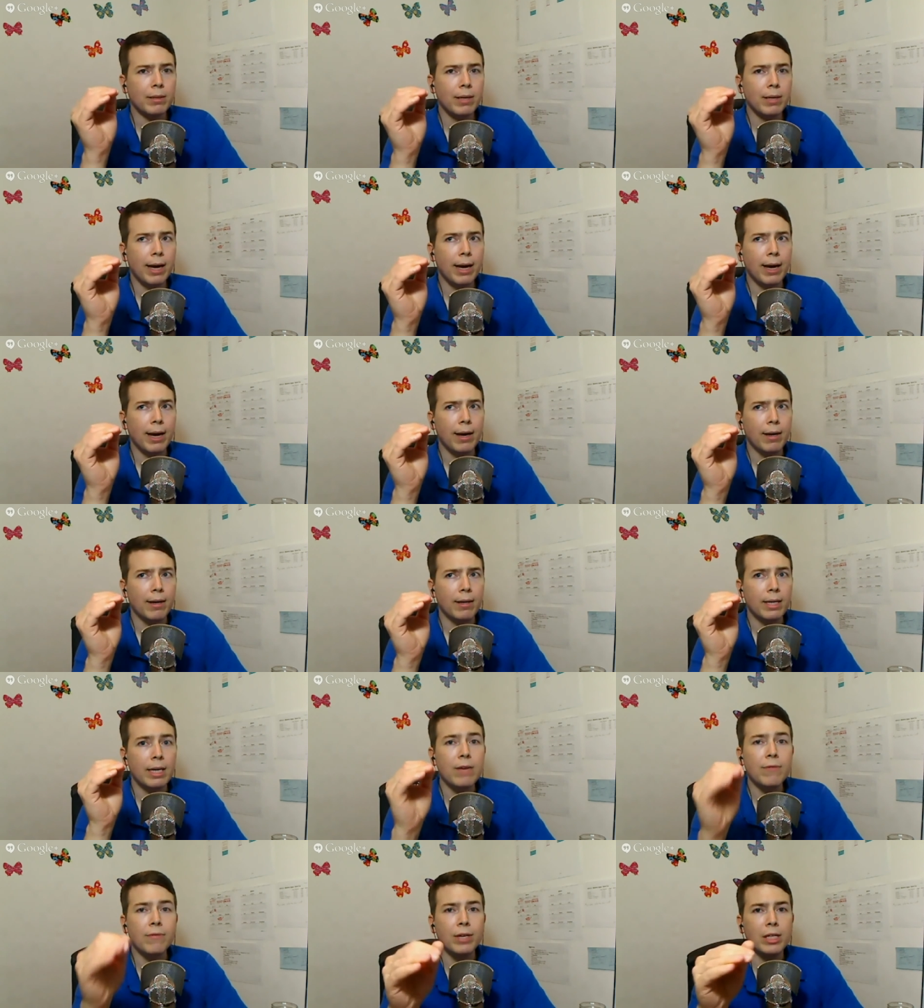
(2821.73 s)

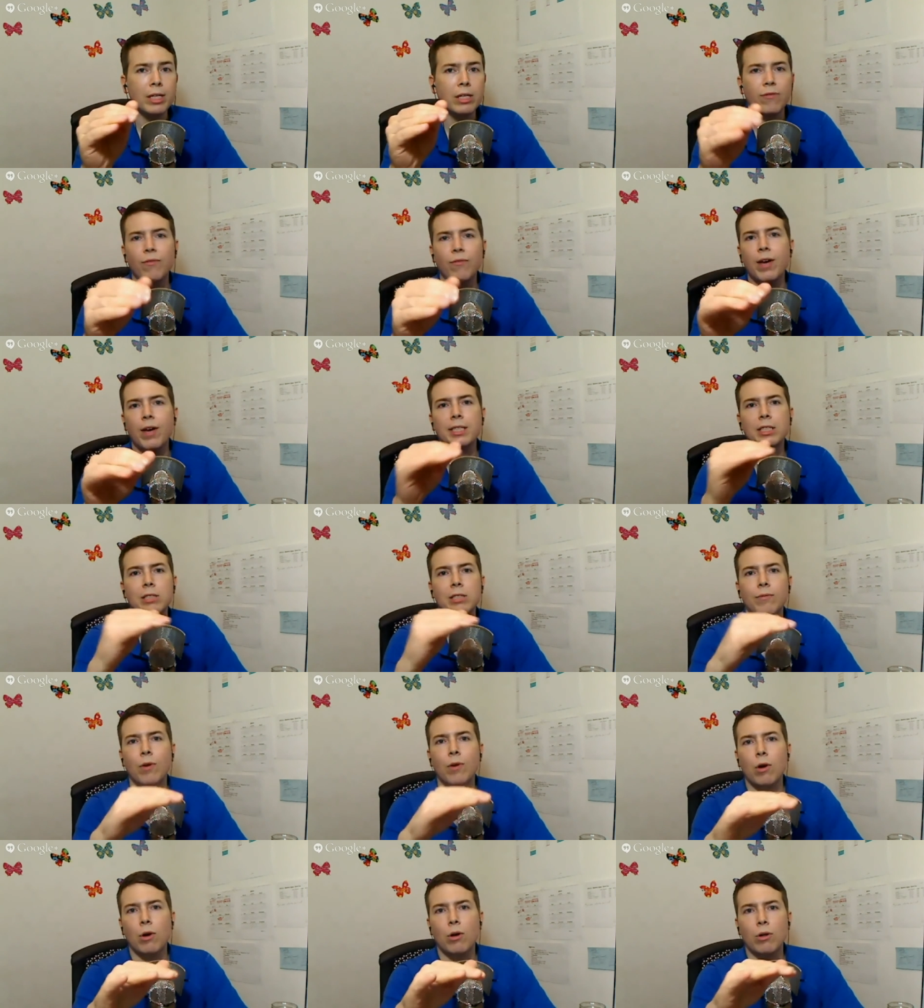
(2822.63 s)
Even in the face of
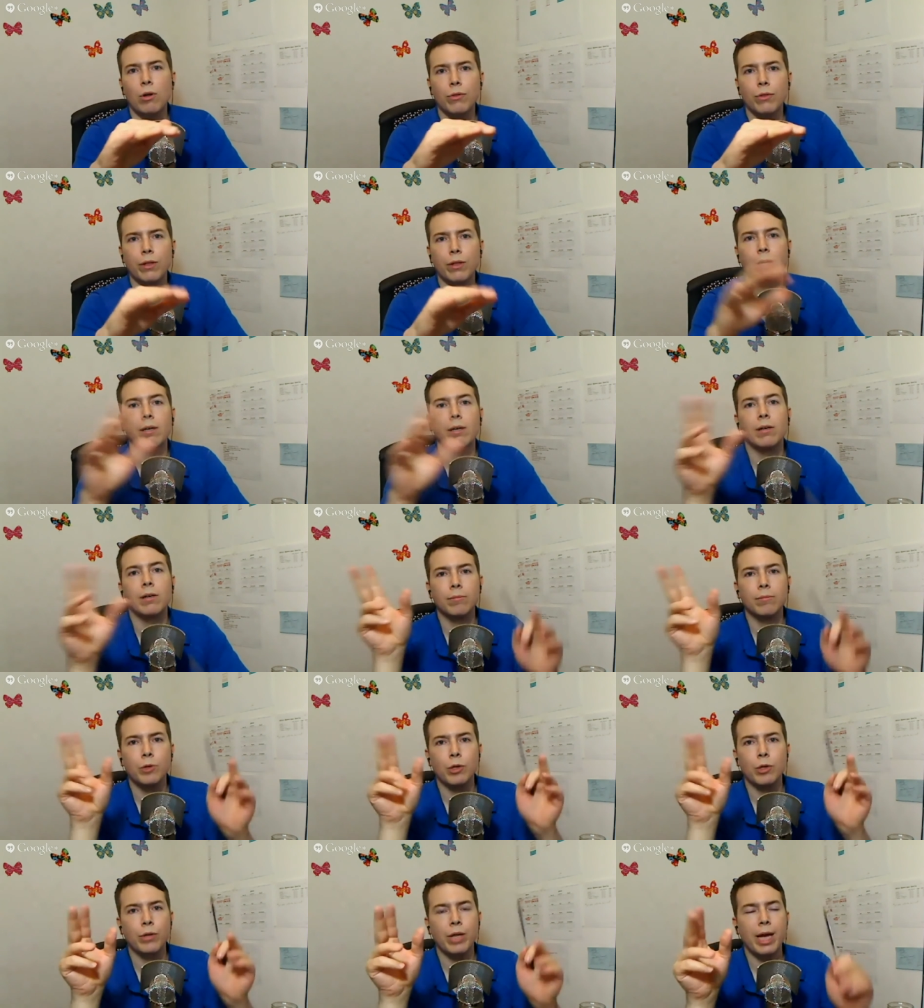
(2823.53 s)
all the,
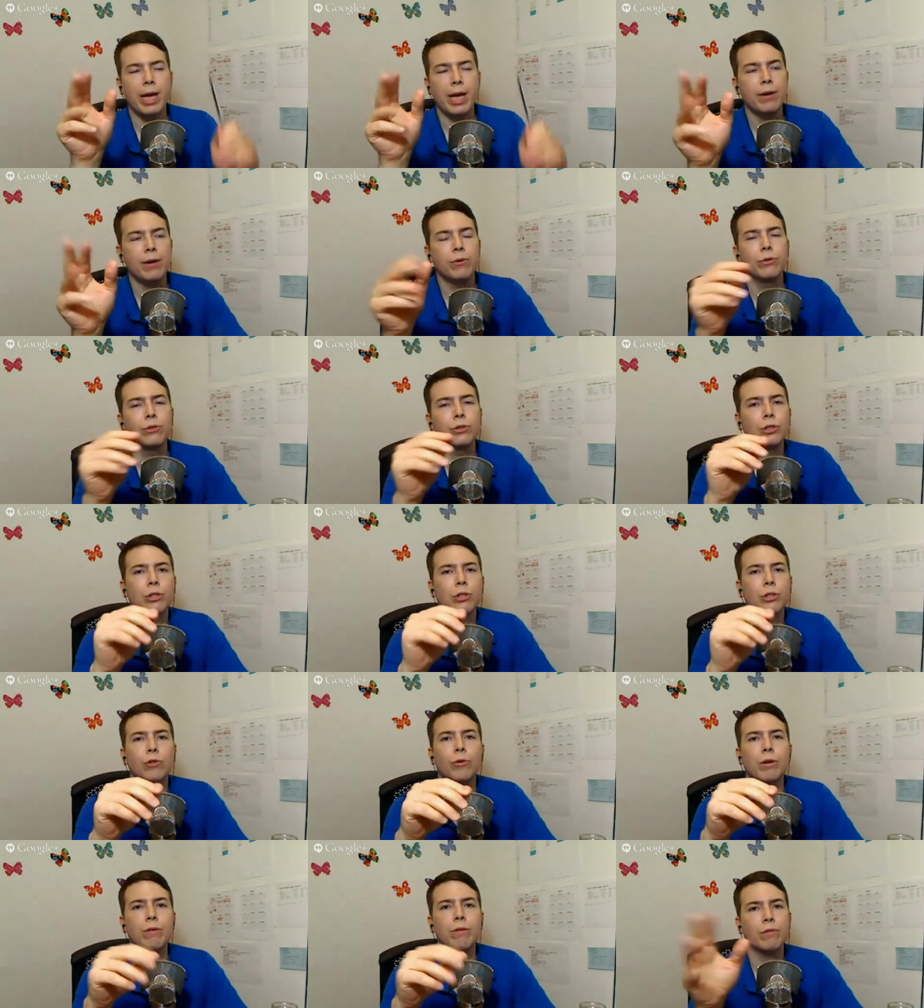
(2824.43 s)
you know, the haters and the
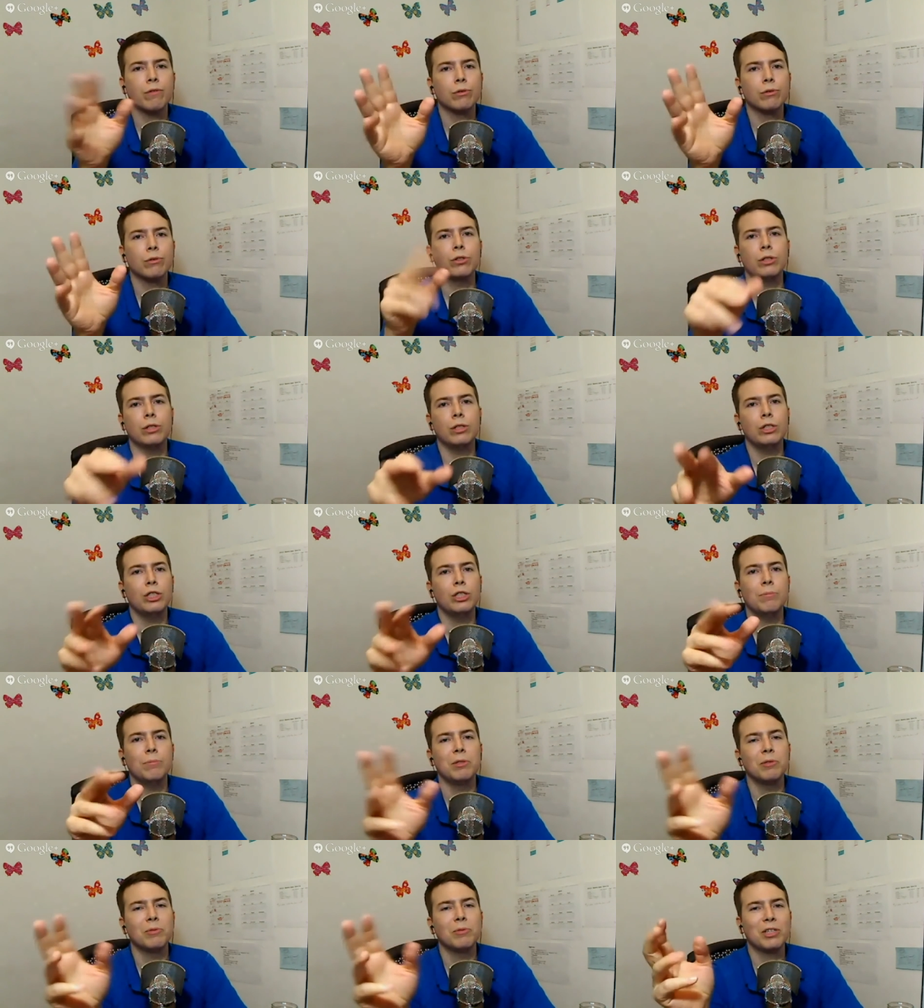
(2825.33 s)
griefers and the
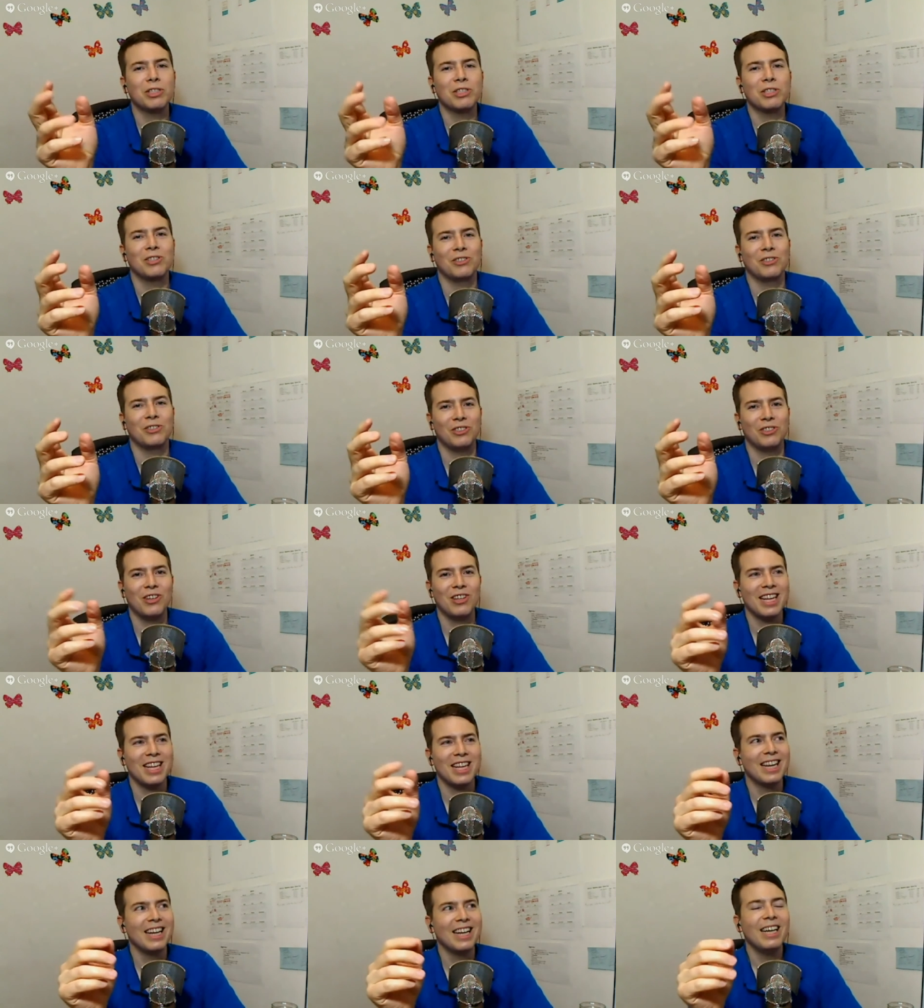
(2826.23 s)
Jimmy Rustlers and all
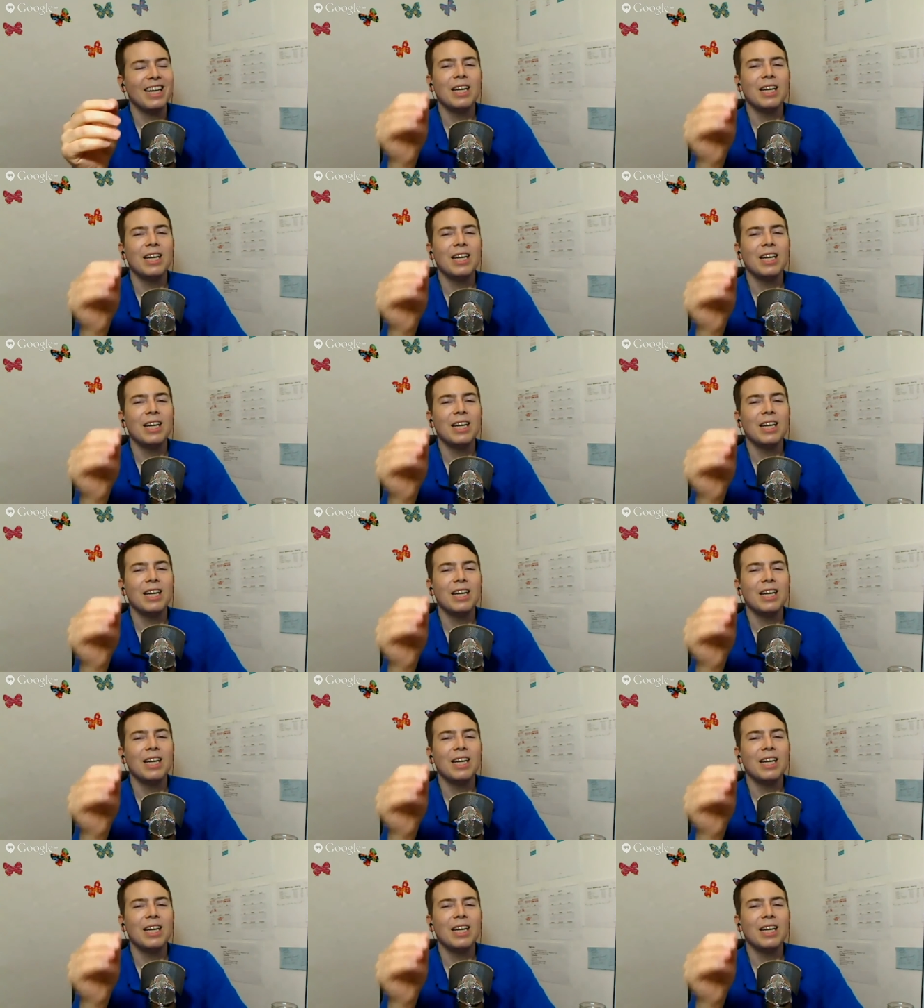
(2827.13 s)
that,